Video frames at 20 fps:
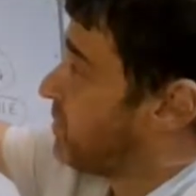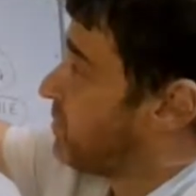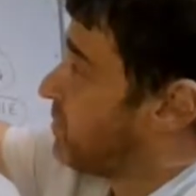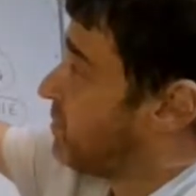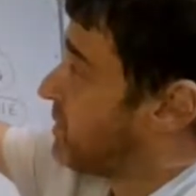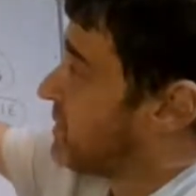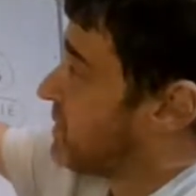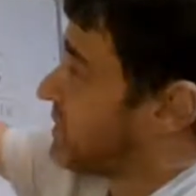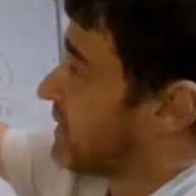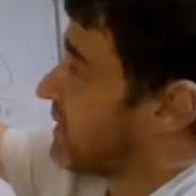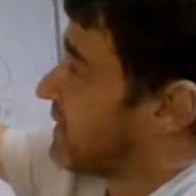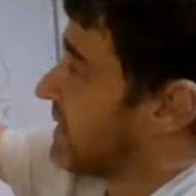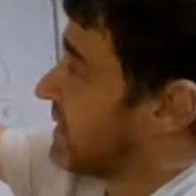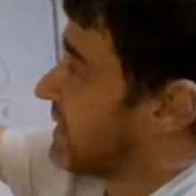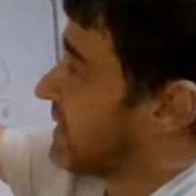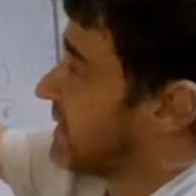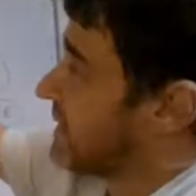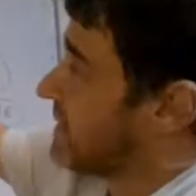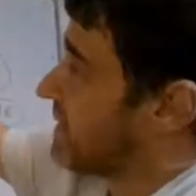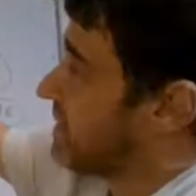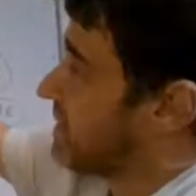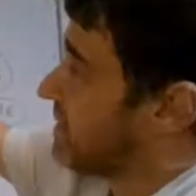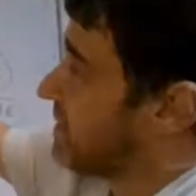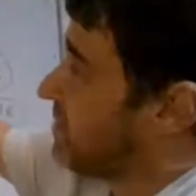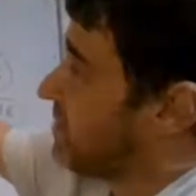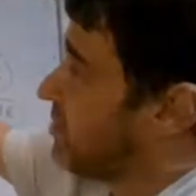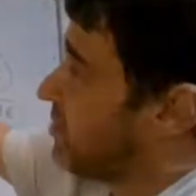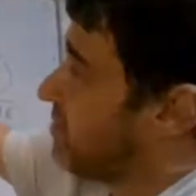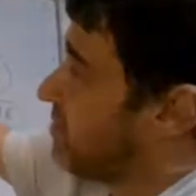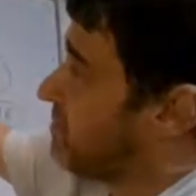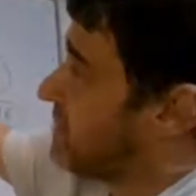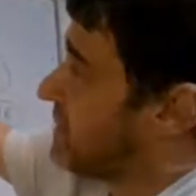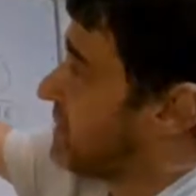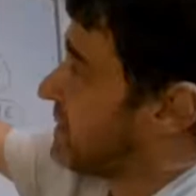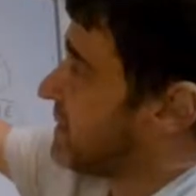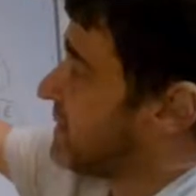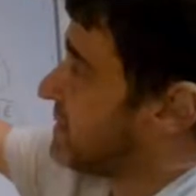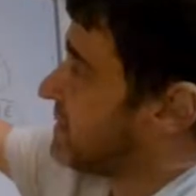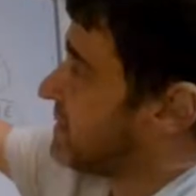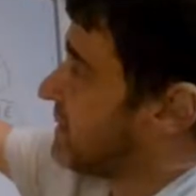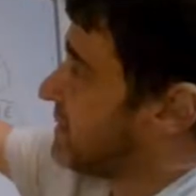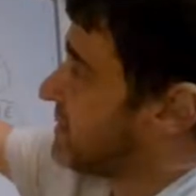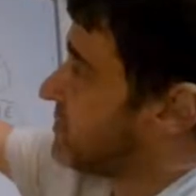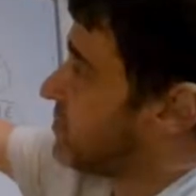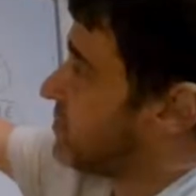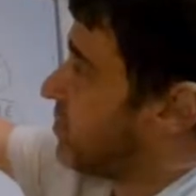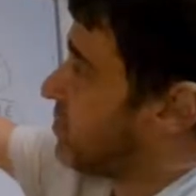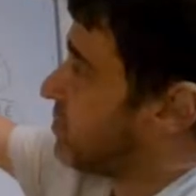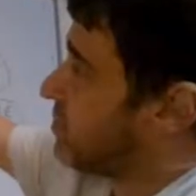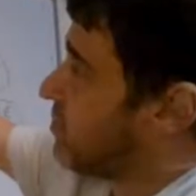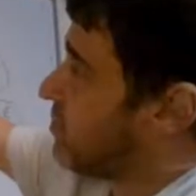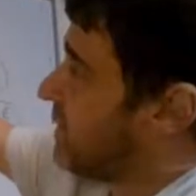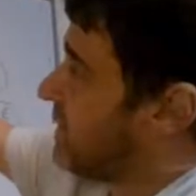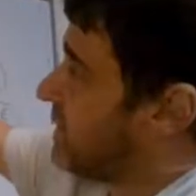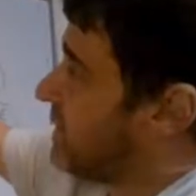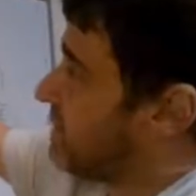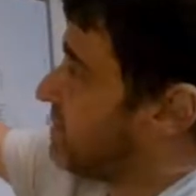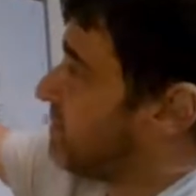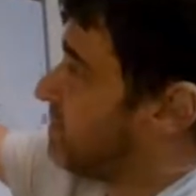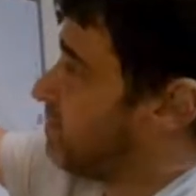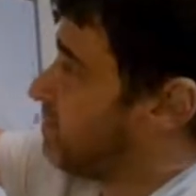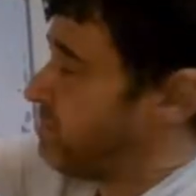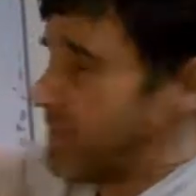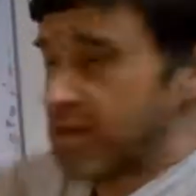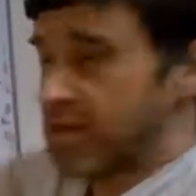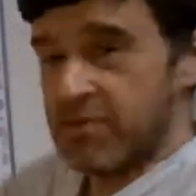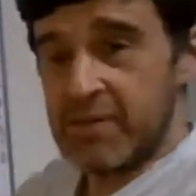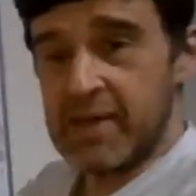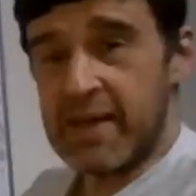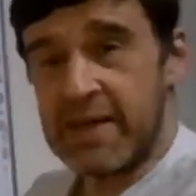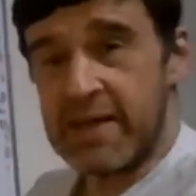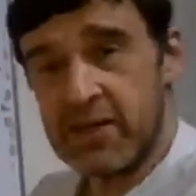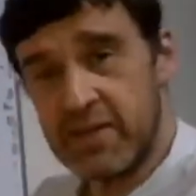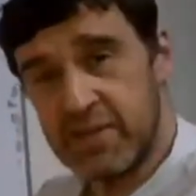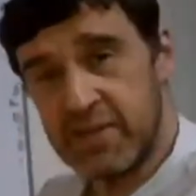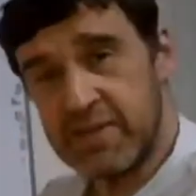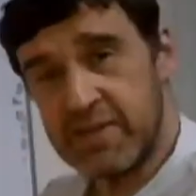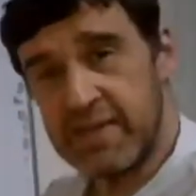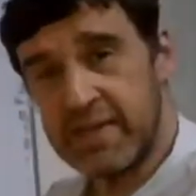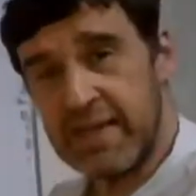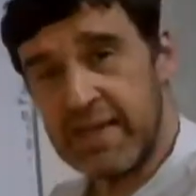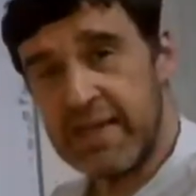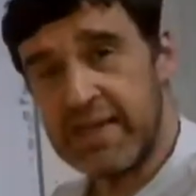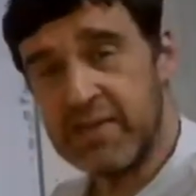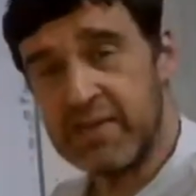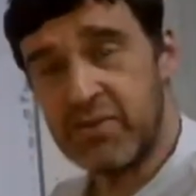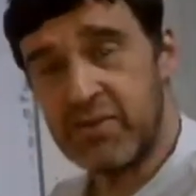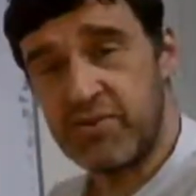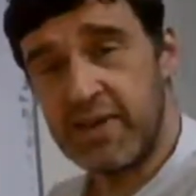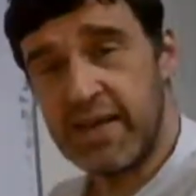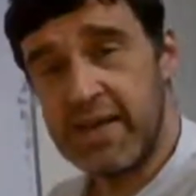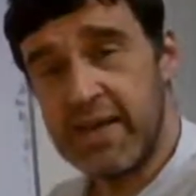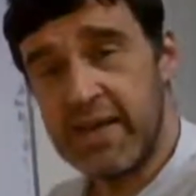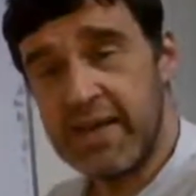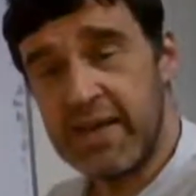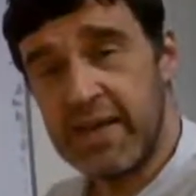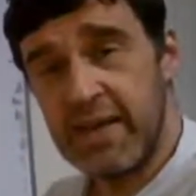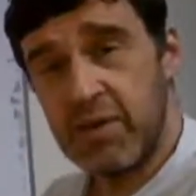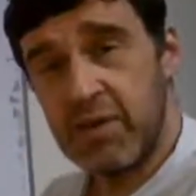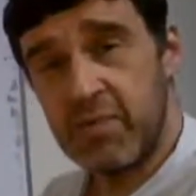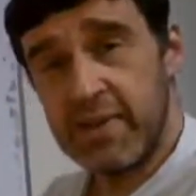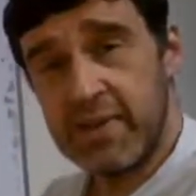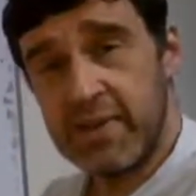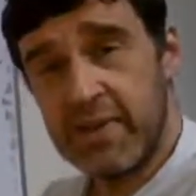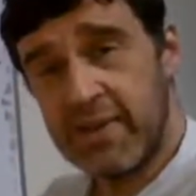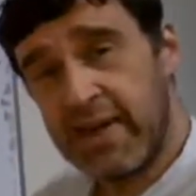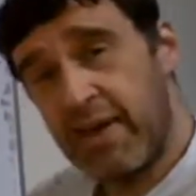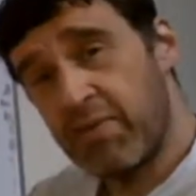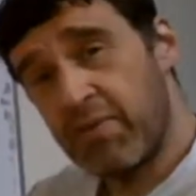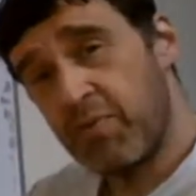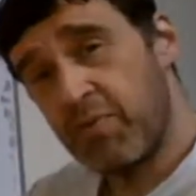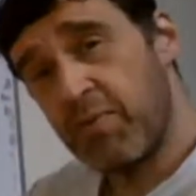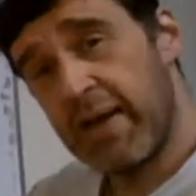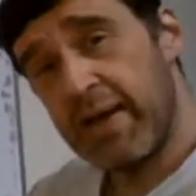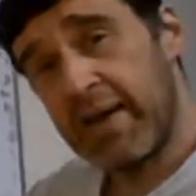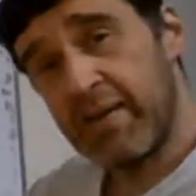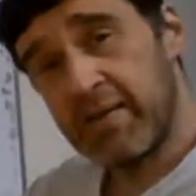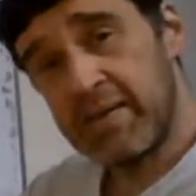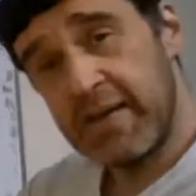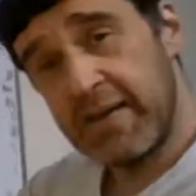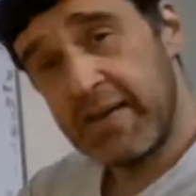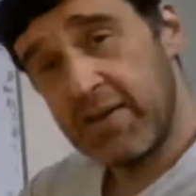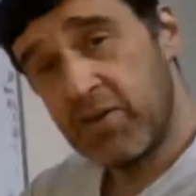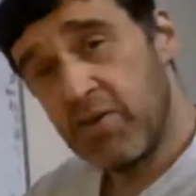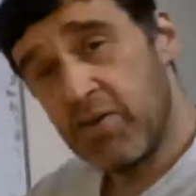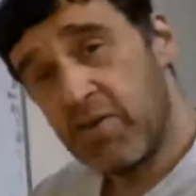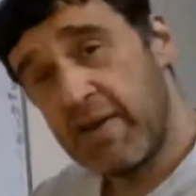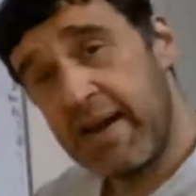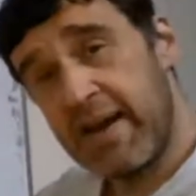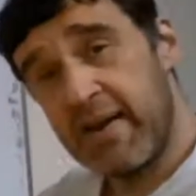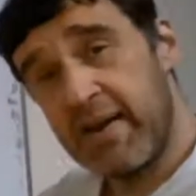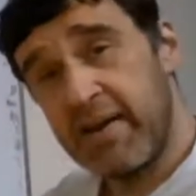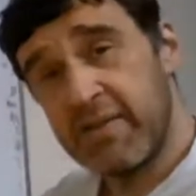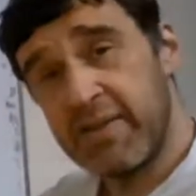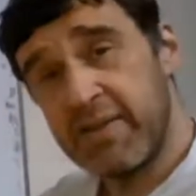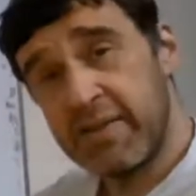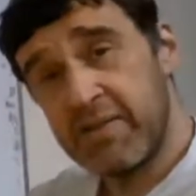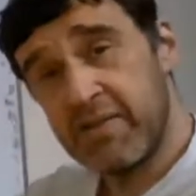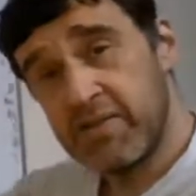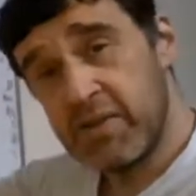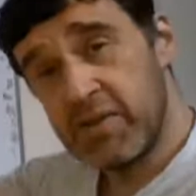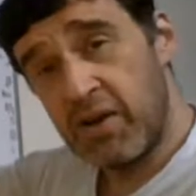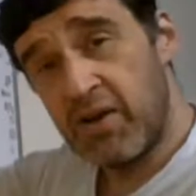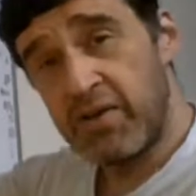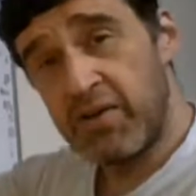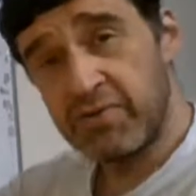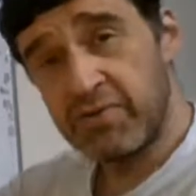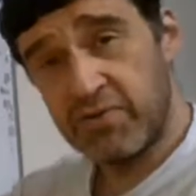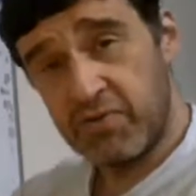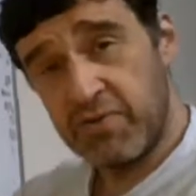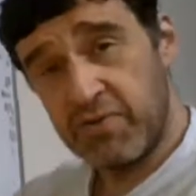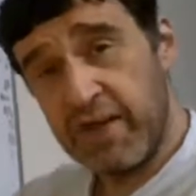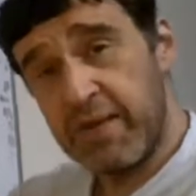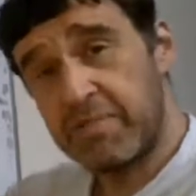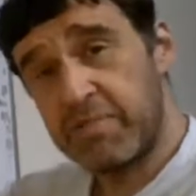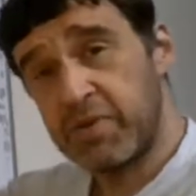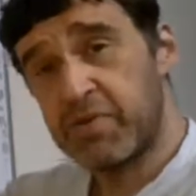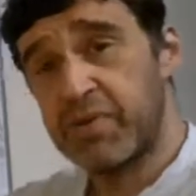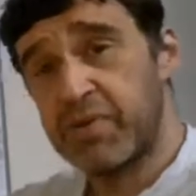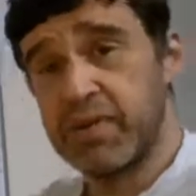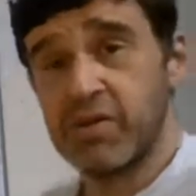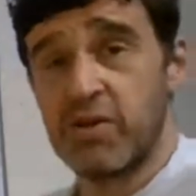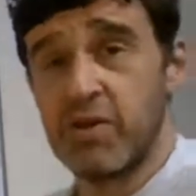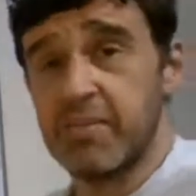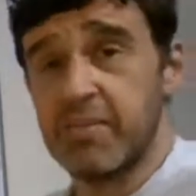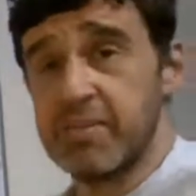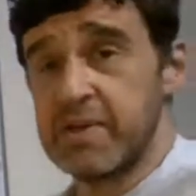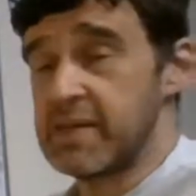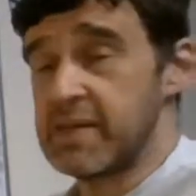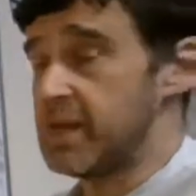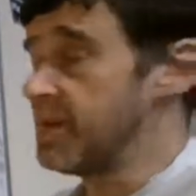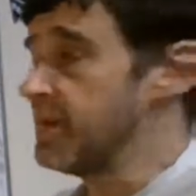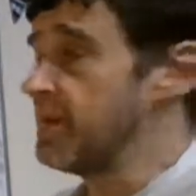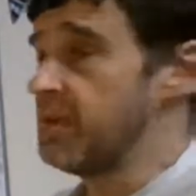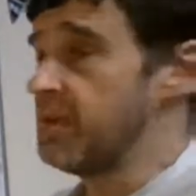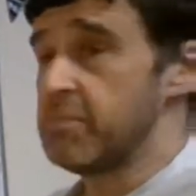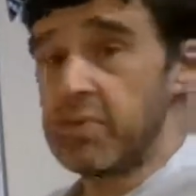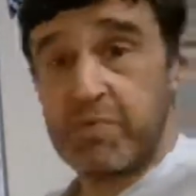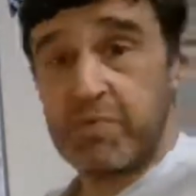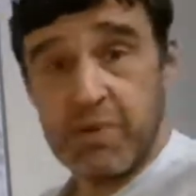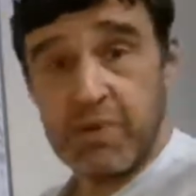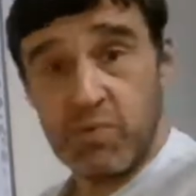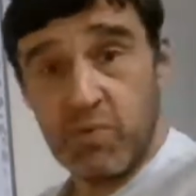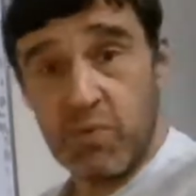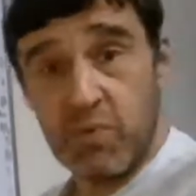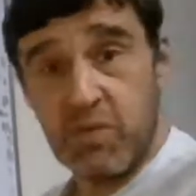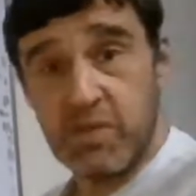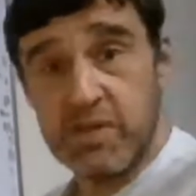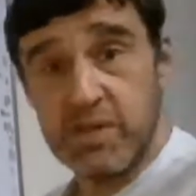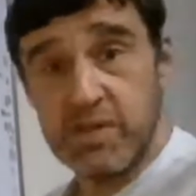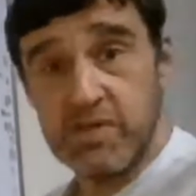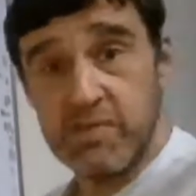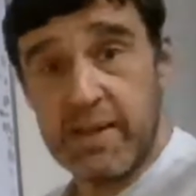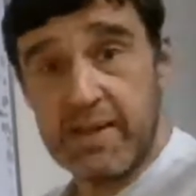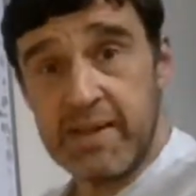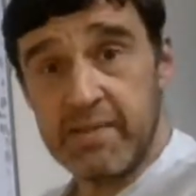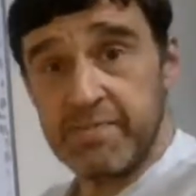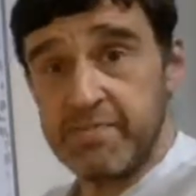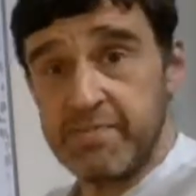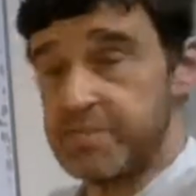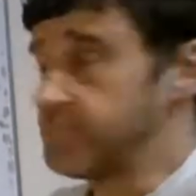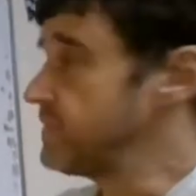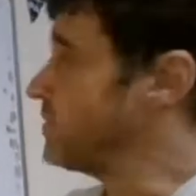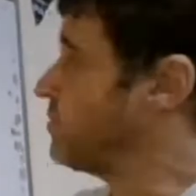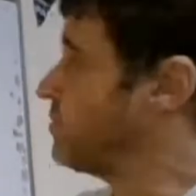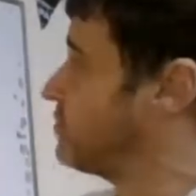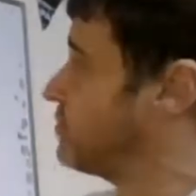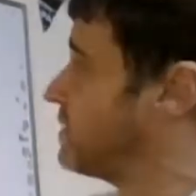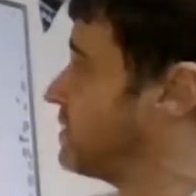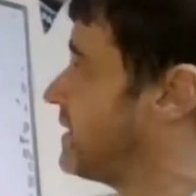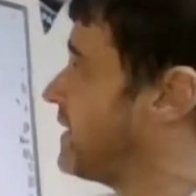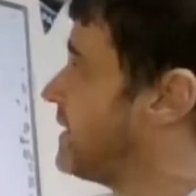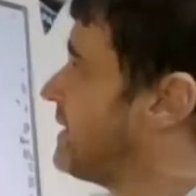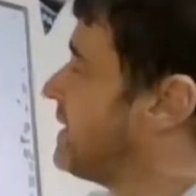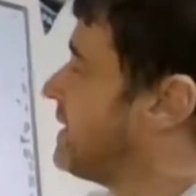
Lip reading: which I think Normandy has got quite big relations in the history with South Wales, like your area. I think there's a lot of trade between Normandy, probably war as well, usually.